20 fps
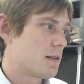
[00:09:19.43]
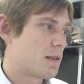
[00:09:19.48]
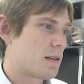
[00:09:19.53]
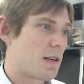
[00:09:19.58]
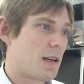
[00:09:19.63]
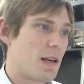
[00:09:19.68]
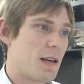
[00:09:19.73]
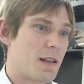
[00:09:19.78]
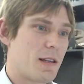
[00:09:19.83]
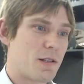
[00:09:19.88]

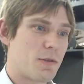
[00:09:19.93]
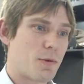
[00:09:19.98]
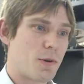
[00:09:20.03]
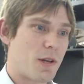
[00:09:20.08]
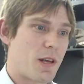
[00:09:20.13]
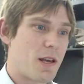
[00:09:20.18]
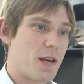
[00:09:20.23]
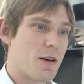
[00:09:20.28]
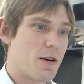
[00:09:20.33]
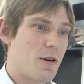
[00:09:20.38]
Okay, this one
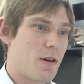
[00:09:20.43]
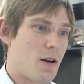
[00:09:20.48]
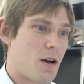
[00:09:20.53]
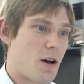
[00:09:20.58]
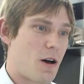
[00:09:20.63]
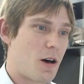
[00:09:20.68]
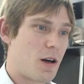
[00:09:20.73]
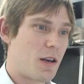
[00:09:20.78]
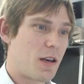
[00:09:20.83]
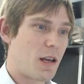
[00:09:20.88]
here,
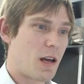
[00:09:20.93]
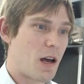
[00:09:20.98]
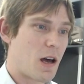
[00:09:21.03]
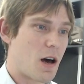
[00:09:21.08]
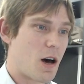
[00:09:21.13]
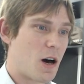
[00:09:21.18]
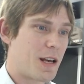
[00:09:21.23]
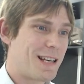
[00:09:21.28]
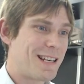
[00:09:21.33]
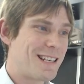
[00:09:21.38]
Honda
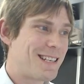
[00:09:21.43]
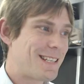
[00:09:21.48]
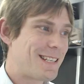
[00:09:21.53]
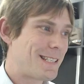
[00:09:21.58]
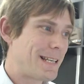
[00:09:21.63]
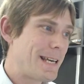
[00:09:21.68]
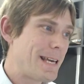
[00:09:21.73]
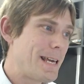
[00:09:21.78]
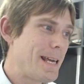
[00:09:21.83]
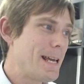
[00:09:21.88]

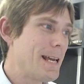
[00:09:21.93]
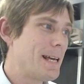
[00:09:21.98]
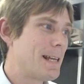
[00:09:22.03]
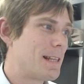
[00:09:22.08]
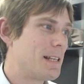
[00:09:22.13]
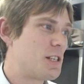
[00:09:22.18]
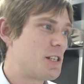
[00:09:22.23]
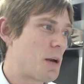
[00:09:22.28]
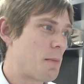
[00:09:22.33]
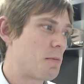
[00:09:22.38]
Odyssey.
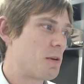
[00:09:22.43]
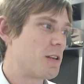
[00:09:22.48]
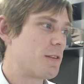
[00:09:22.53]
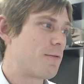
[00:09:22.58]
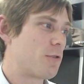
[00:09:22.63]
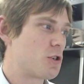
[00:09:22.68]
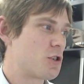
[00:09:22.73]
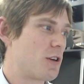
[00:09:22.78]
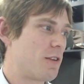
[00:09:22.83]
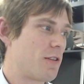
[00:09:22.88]
The Japanese
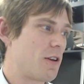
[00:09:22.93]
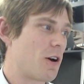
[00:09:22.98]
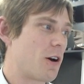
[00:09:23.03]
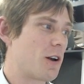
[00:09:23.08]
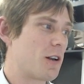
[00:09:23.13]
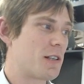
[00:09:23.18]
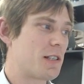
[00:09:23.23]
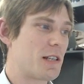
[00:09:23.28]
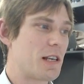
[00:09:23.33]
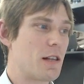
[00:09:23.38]
version of the
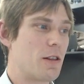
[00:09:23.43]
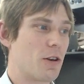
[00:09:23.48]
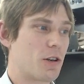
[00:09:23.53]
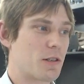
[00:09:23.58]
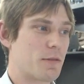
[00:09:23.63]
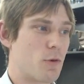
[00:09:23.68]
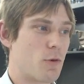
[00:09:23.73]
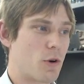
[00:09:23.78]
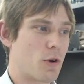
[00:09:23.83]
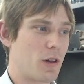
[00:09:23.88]
Odyssey
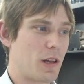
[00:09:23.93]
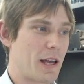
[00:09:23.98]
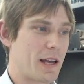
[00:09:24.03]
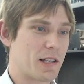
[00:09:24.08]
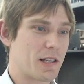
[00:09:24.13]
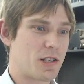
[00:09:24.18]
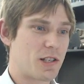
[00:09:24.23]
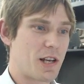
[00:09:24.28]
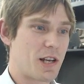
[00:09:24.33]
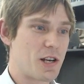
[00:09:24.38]
looks more like
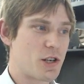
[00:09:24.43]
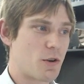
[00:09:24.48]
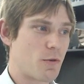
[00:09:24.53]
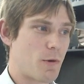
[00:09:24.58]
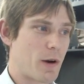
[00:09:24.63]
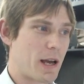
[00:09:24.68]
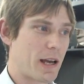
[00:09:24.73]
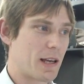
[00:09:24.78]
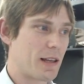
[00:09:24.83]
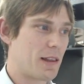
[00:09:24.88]
a station
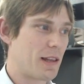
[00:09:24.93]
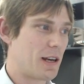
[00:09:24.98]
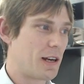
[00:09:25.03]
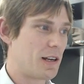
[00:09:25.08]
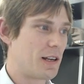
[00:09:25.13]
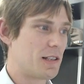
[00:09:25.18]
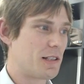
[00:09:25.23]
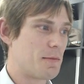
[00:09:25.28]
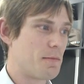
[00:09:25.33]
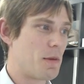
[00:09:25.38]
wagon than
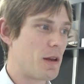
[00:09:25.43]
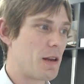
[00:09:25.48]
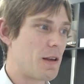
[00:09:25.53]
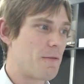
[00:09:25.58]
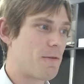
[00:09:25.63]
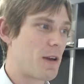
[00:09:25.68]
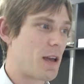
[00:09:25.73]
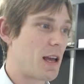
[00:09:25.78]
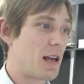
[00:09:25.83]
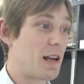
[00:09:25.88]
it does a
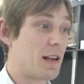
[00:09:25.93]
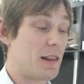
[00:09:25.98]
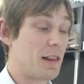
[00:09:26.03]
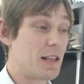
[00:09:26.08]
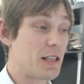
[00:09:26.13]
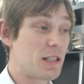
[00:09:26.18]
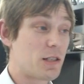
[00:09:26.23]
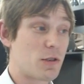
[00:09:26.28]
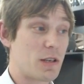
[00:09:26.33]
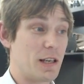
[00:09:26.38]
minivan, and
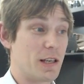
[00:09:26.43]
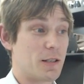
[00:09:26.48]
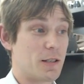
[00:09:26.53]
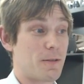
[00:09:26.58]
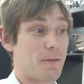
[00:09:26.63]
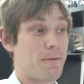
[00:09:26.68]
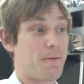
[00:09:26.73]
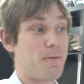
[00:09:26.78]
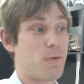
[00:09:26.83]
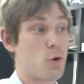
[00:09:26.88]
this is
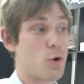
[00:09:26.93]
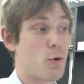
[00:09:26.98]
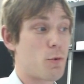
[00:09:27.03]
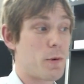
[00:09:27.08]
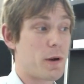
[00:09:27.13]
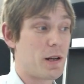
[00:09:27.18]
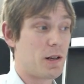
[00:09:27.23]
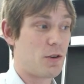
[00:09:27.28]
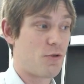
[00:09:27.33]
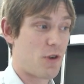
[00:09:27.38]

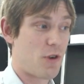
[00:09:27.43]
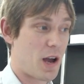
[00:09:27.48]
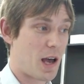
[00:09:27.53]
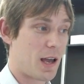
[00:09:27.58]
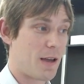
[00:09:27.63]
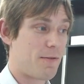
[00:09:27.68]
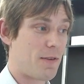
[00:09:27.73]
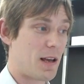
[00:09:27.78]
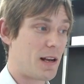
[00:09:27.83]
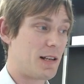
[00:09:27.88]
4-wheel
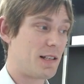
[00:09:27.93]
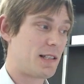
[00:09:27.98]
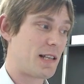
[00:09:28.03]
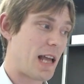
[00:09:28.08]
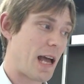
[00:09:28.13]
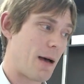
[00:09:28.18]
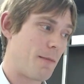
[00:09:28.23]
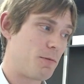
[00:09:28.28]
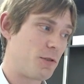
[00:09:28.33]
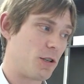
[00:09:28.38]
drive and is the
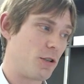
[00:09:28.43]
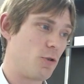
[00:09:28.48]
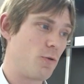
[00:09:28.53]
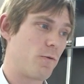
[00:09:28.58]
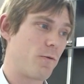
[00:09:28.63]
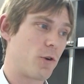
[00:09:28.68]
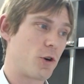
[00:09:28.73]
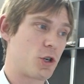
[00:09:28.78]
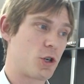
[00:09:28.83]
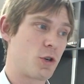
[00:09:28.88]
absolute
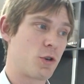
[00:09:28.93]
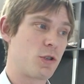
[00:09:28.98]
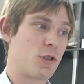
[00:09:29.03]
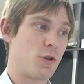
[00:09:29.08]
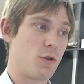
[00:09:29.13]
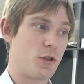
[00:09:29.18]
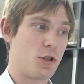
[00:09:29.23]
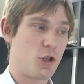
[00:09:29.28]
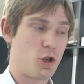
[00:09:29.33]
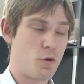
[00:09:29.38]
version, so
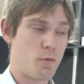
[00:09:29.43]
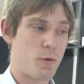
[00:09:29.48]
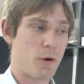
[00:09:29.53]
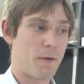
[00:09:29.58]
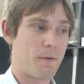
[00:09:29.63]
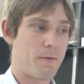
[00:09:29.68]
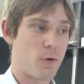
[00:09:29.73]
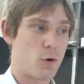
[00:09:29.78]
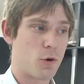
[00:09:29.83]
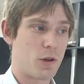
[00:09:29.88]
the
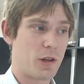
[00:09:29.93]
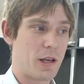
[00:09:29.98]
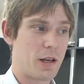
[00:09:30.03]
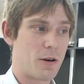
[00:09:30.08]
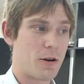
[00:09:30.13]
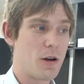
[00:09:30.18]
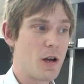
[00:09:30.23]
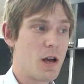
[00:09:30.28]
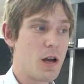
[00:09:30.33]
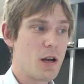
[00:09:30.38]
2.4
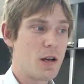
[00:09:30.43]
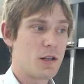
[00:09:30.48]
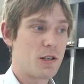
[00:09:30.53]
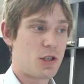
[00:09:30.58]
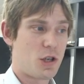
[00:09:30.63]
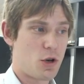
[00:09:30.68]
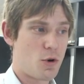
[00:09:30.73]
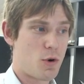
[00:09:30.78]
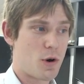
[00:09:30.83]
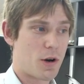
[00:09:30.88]
liter,
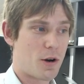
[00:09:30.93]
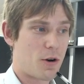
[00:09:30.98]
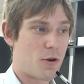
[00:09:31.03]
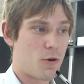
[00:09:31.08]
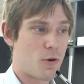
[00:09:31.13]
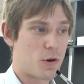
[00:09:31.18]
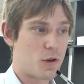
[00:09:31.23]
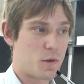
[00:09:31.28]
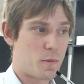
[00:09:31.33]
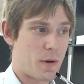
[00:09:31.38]
200
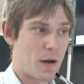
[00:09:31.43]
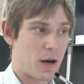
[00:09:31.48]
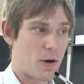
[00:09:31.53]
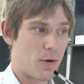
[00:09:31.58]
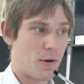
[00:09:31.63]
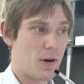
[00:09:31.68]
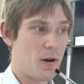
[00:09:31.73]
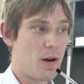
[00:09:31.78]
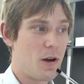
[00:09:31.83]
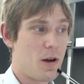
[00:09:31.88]

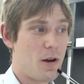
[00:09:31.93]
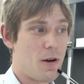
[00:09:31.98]
horsepower,